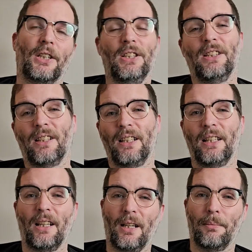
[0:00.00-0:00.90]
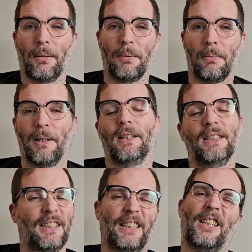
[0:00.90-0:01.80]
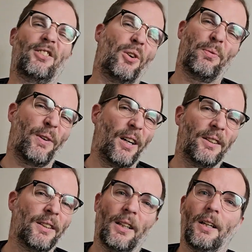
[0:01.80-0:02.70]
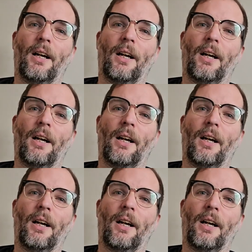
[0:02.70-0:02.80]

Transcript: can you delete that, blah, blah, blah. That's not fun.